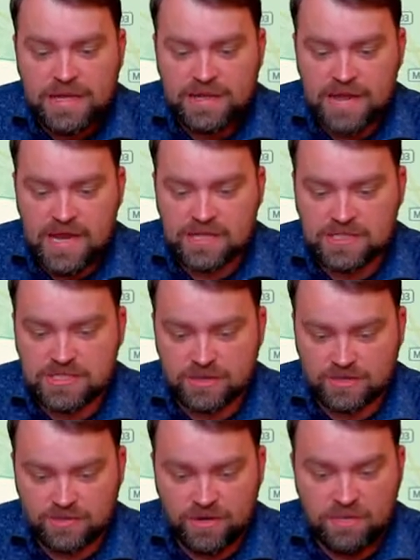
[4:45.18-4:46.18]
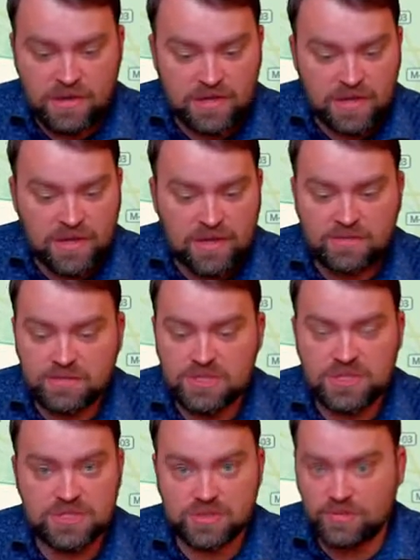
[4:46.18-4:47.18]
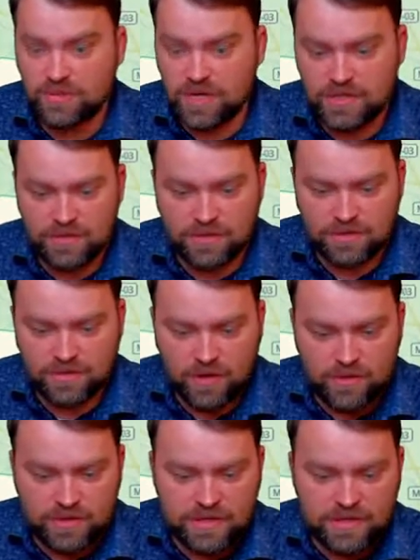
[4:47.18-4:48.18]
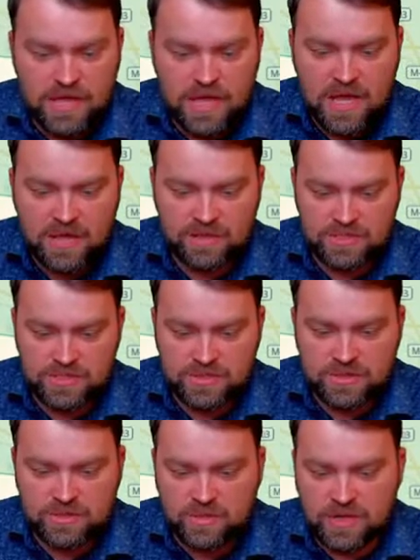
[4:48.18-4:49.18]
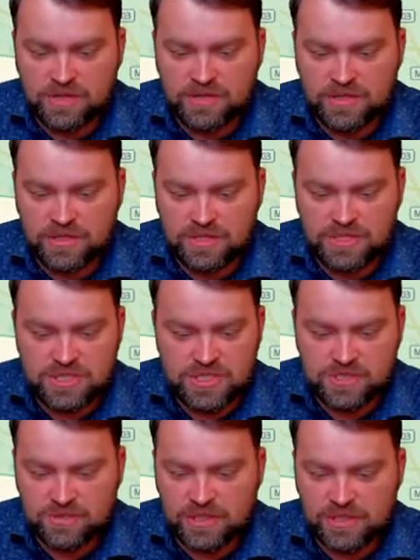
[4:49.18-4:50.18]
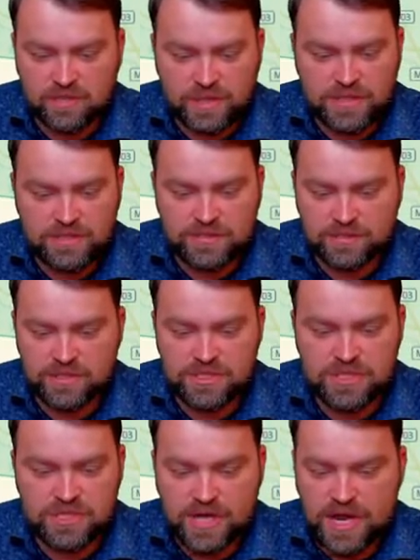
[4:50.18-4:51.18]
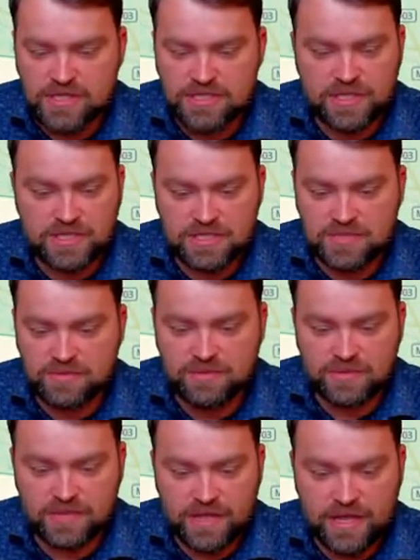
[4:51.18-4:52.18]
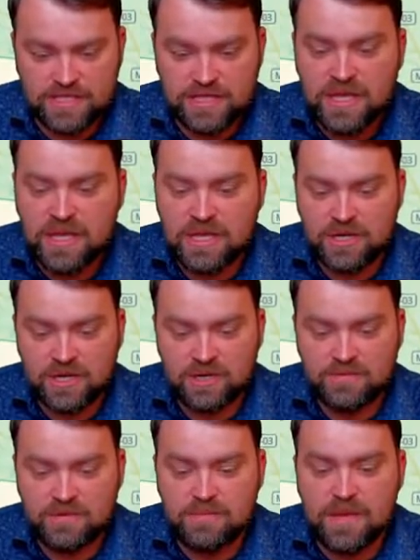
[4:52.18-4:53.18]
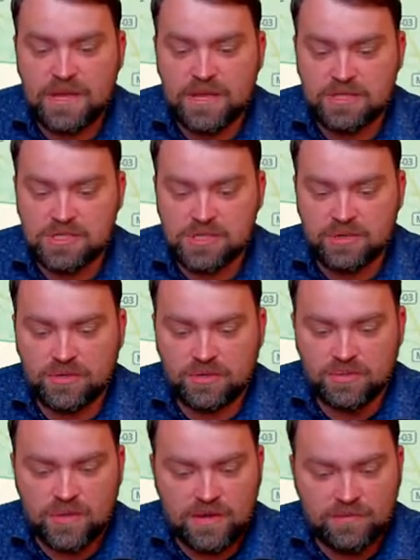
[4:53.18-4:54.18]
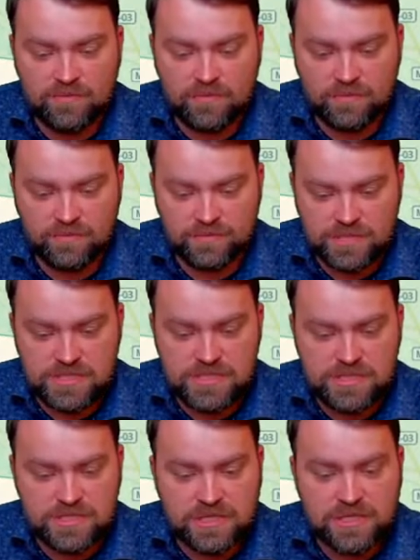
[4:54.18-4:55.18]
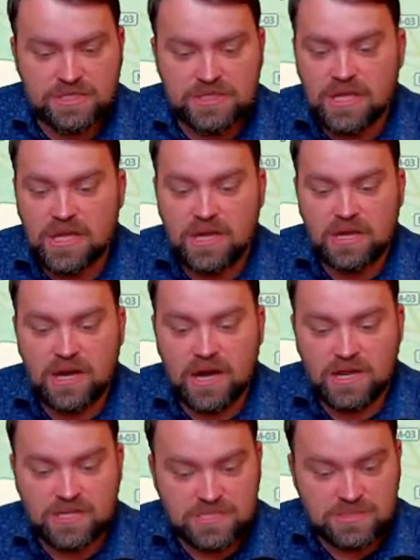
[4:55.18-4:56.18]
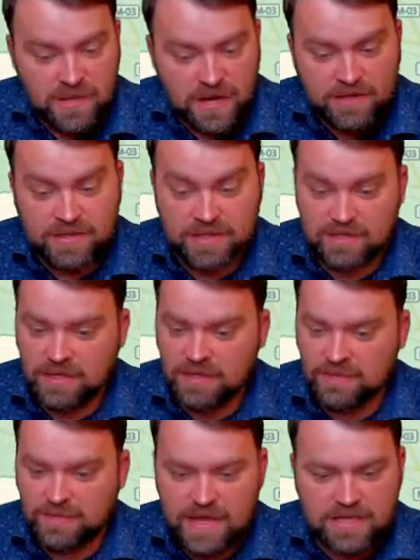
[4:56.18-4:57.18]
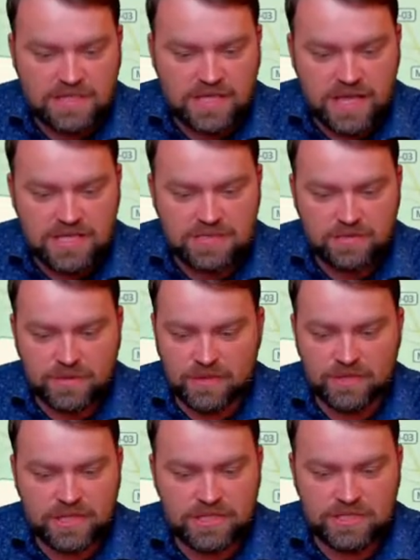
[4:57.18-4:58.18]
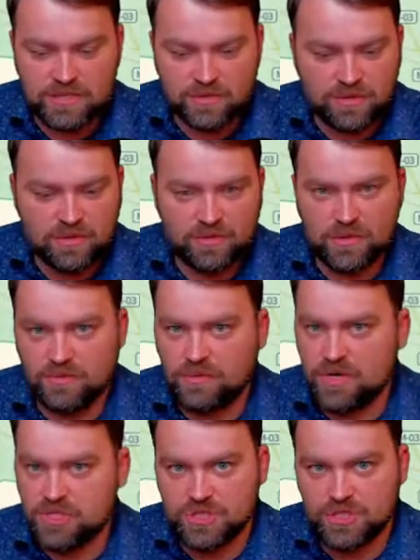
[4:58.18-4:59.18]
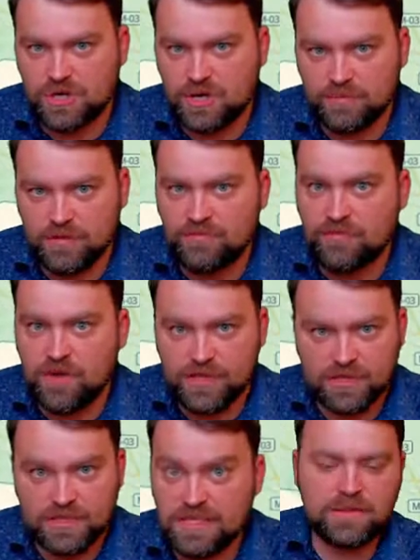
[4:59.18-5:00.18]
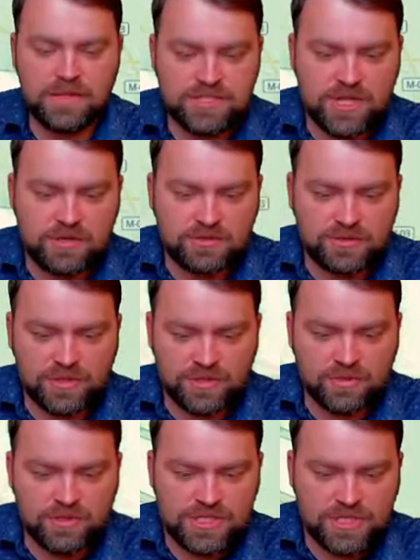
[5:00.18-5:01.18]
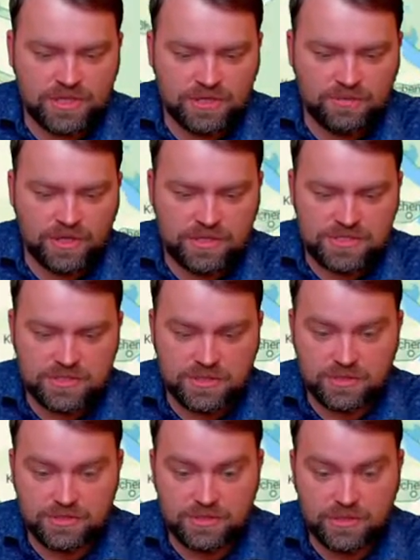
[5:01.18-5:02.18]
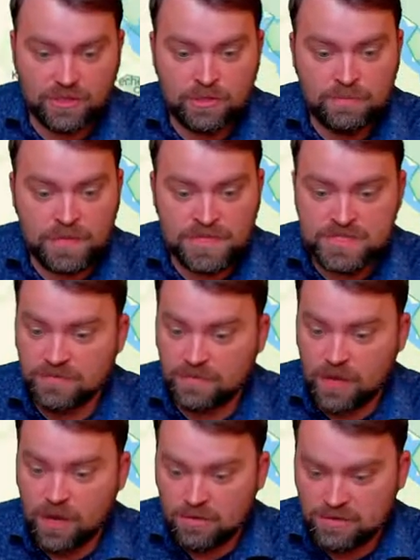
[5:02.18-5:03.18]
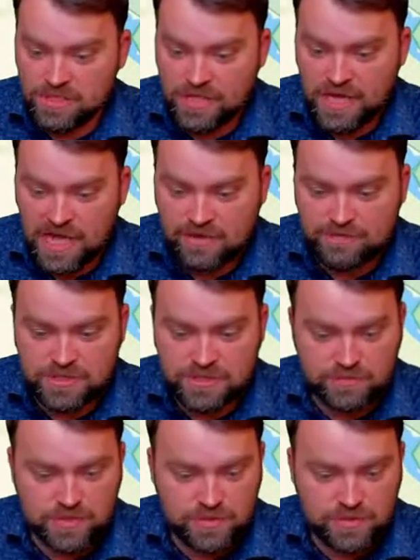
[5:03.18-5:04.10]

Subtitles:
next to Kremina, which is already ongoing, and the third one here just straight away to Lysychansk and Severodonetsk. Here, we may encircle them from this side. I expect that in that case we're gonna encircle the Russian army finally. Let's go to the north here, because near to the Kupensk we also have some